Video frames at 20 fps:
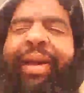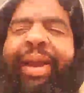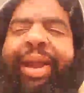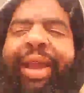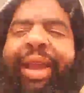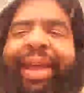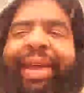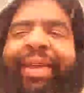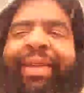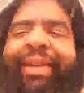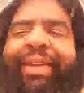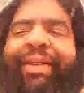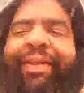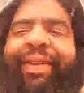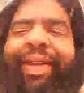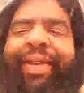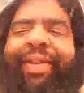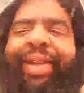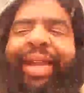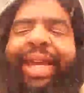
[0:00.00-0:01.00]
And
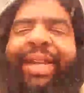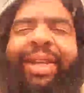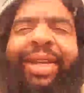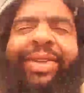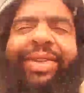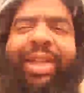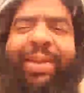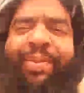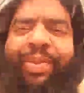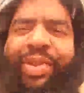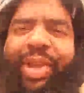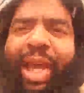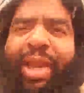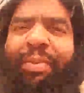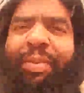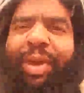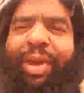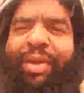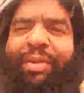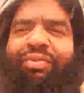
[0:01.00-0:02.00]
it doesn't upset
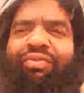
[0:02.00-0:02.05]
me.